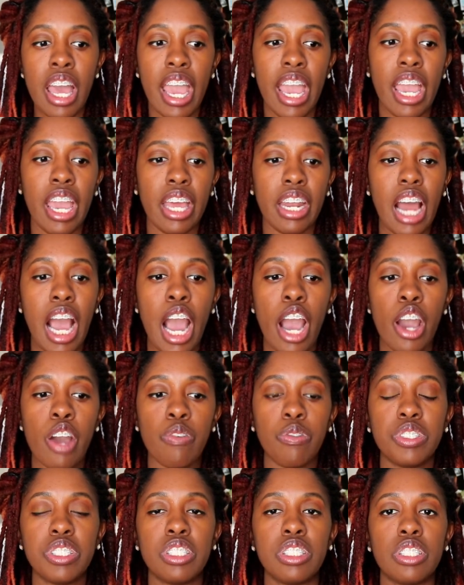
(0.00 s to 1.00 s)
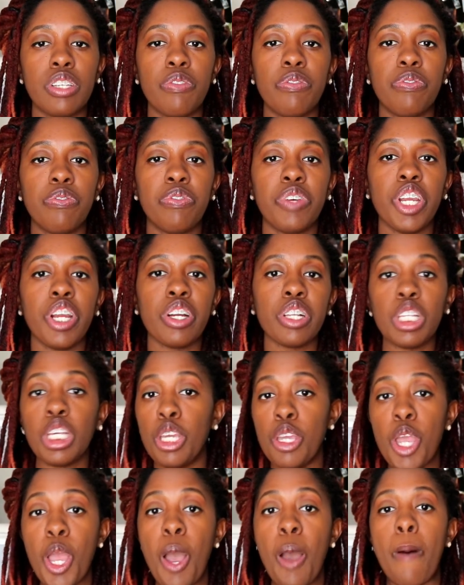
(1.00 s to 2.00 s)
And I've
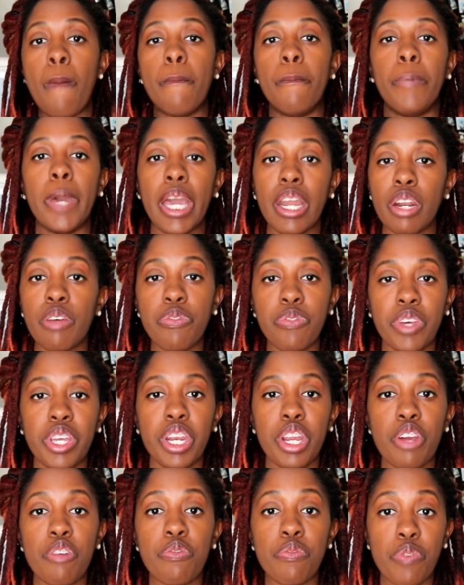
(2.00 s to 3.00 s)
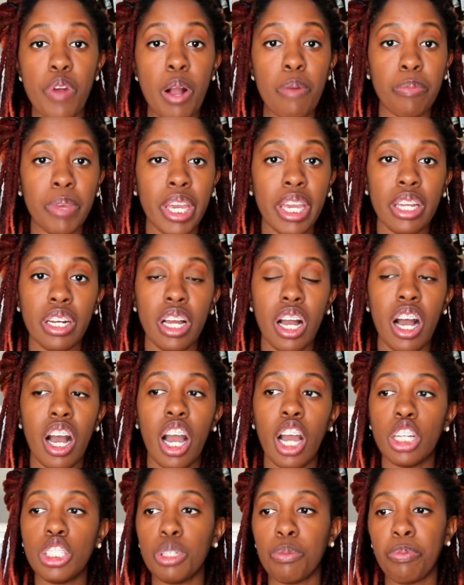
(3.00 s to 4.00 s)
severely benefited from it
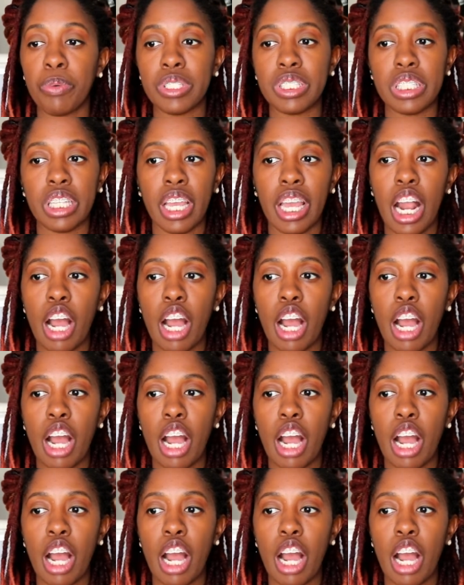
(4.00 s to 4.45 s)
100%.